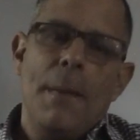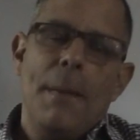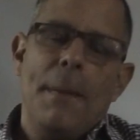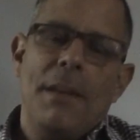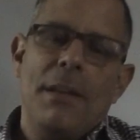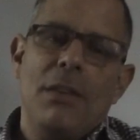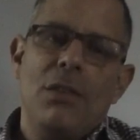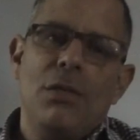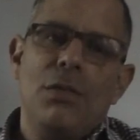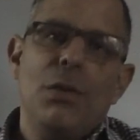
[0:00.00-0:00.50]

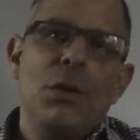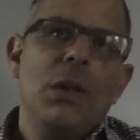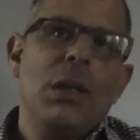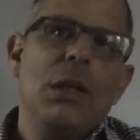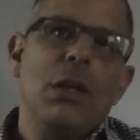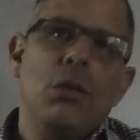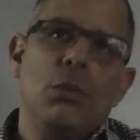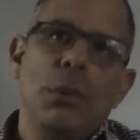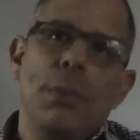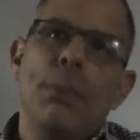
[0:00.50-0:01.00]
But there's very
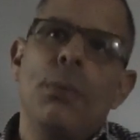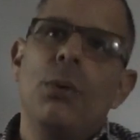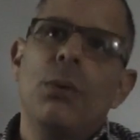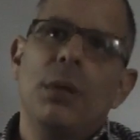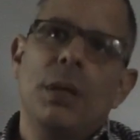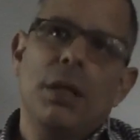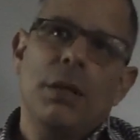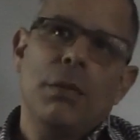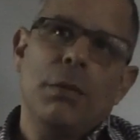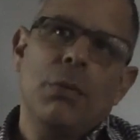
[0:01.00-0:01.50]
little
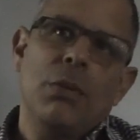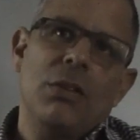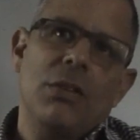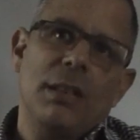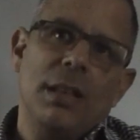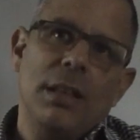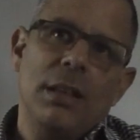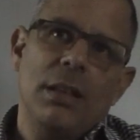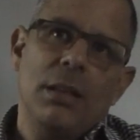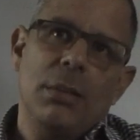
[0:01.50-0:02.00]
reporting from the
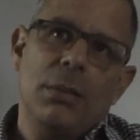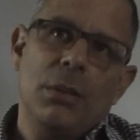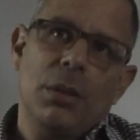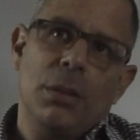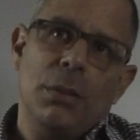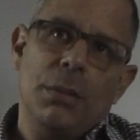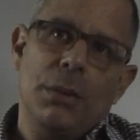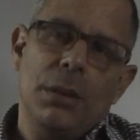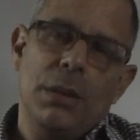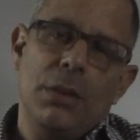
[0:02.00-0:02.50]
telecom
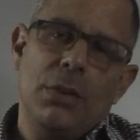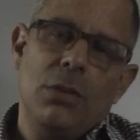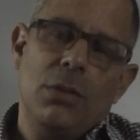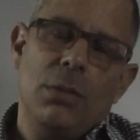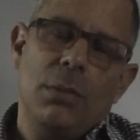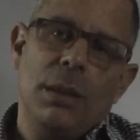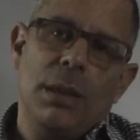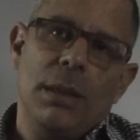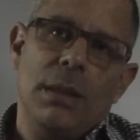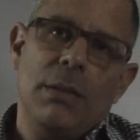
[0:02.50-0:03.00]
companies
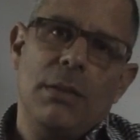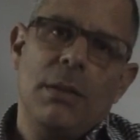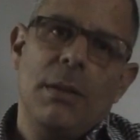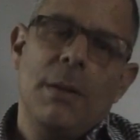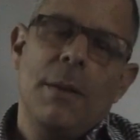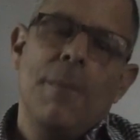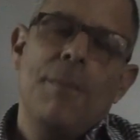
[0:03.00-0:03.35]
about